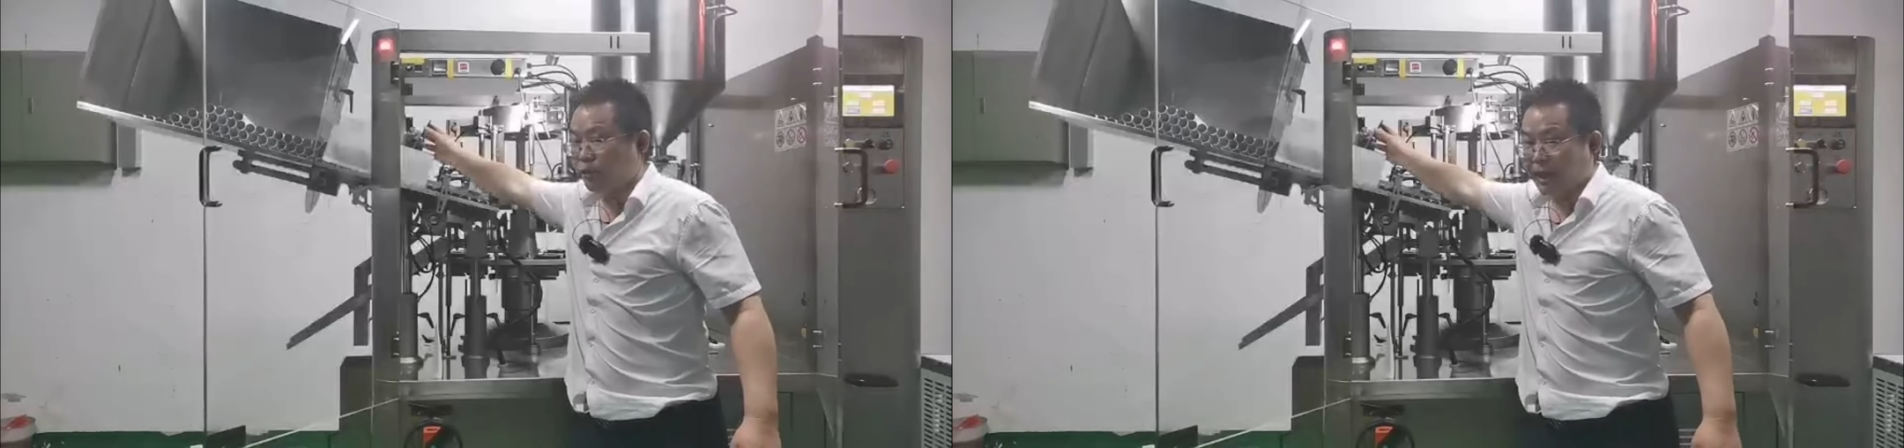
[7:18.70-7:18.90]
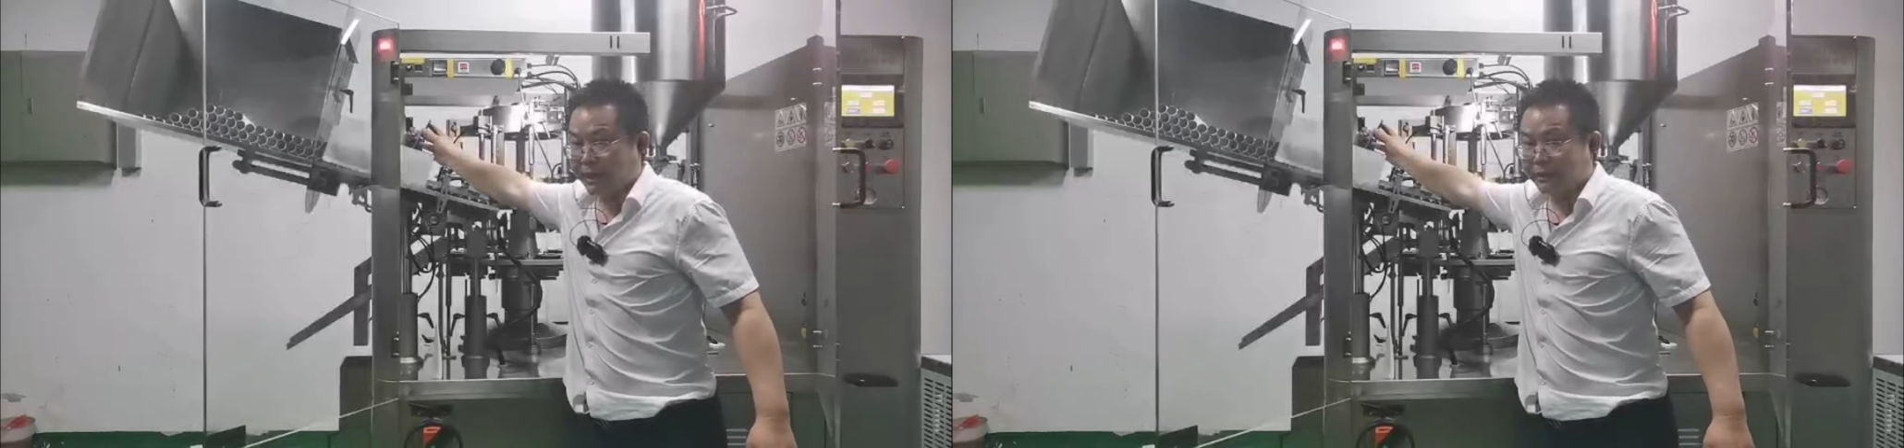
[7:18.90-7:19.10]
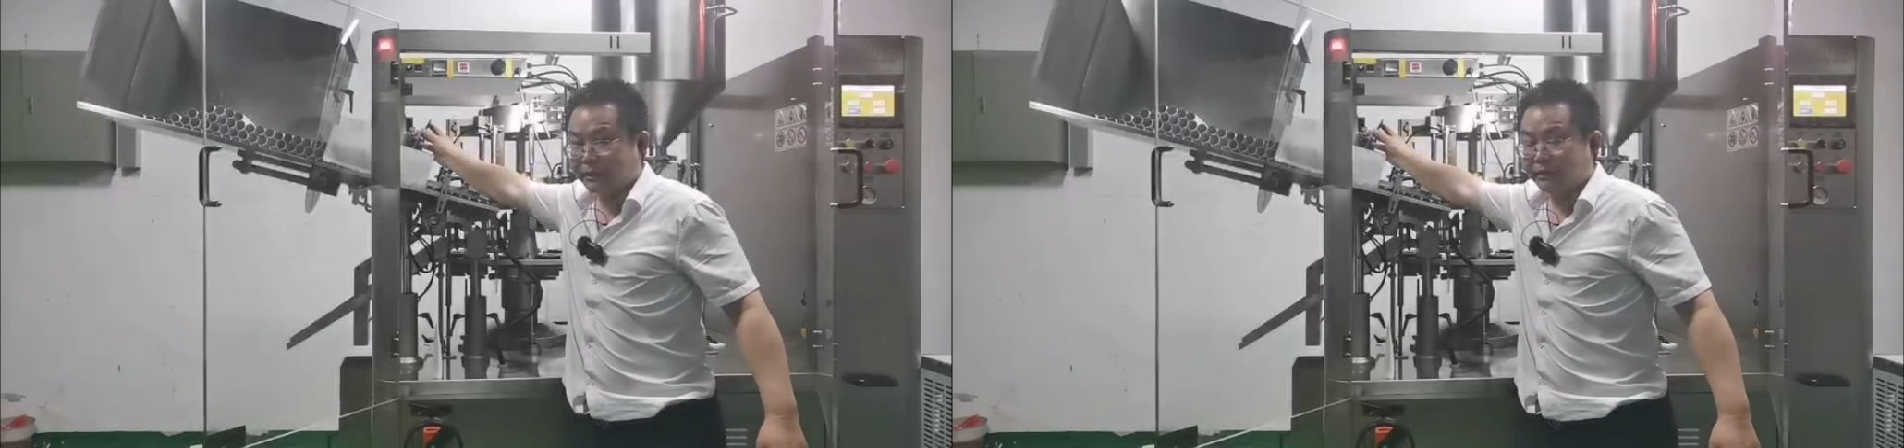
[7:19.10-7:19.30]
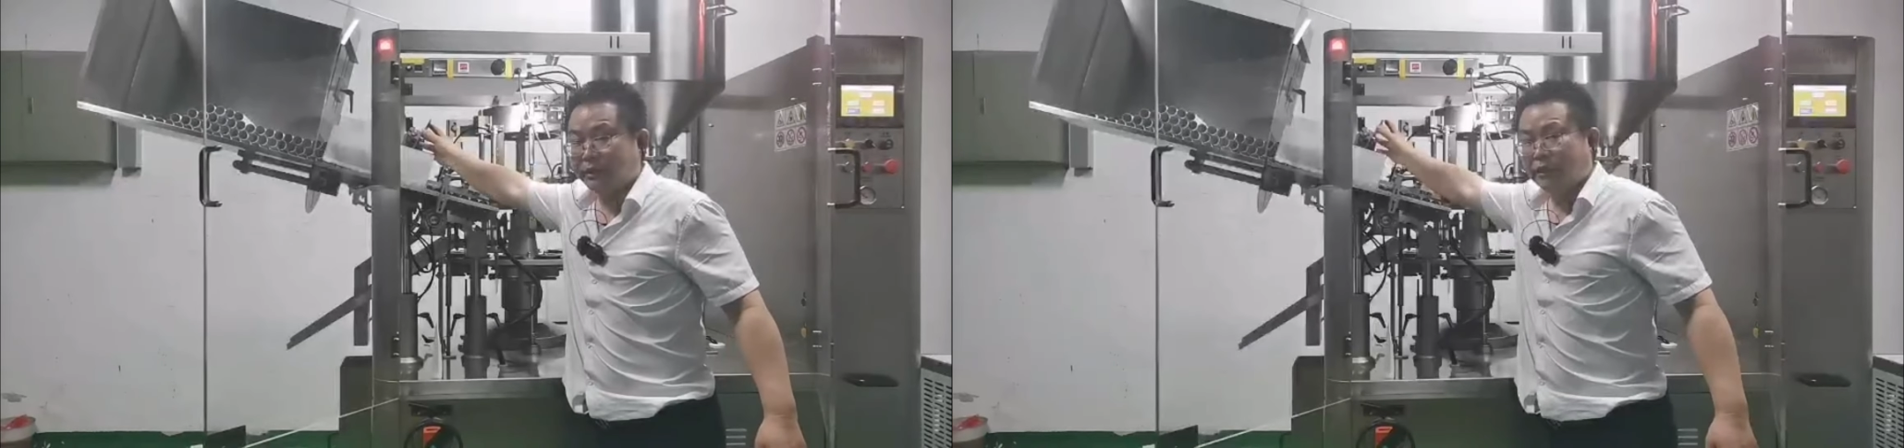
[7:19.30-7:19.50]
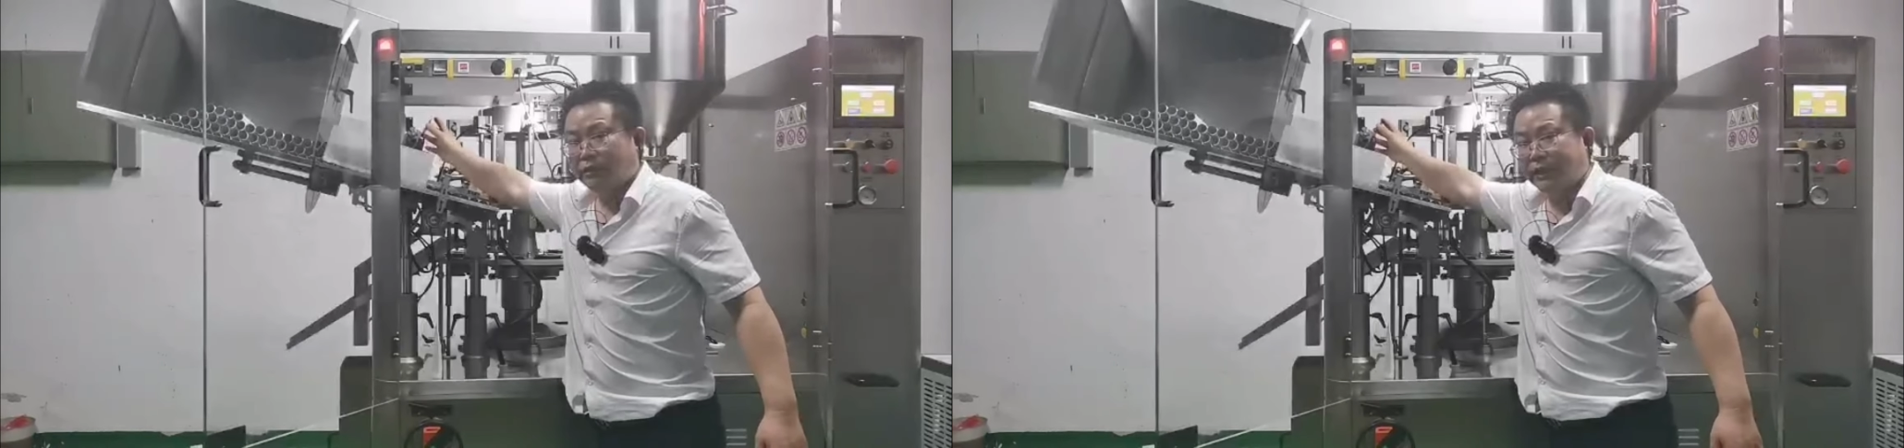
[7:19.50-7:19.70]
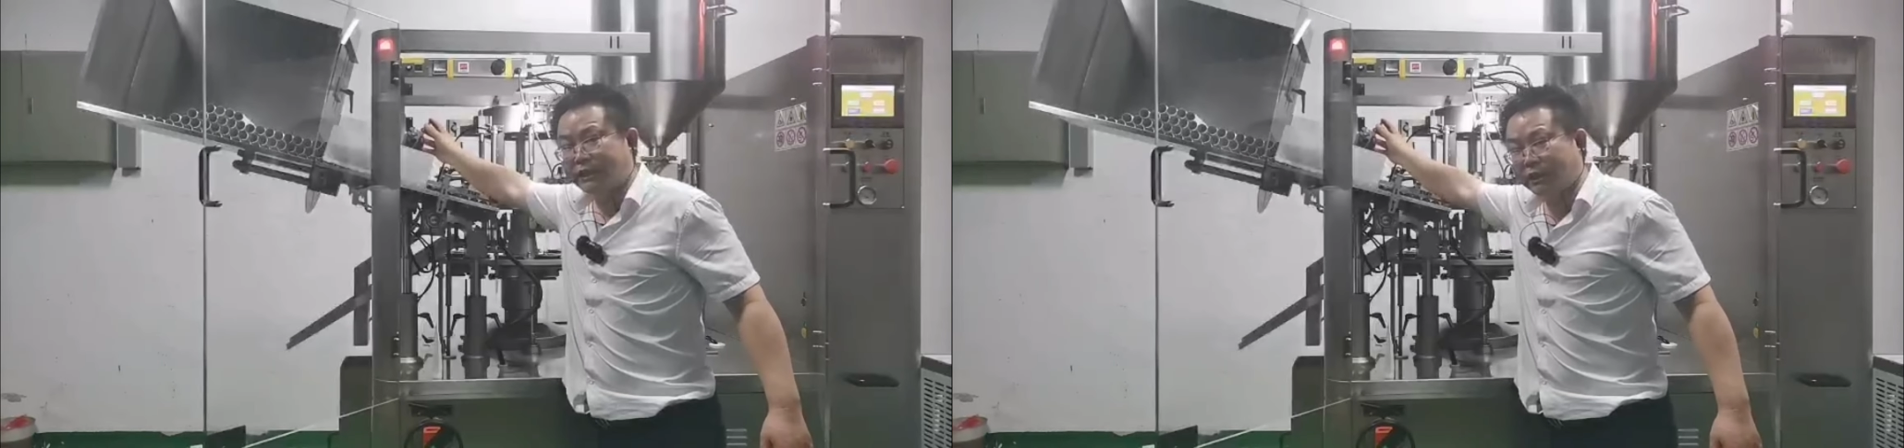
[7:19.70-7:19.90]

device. This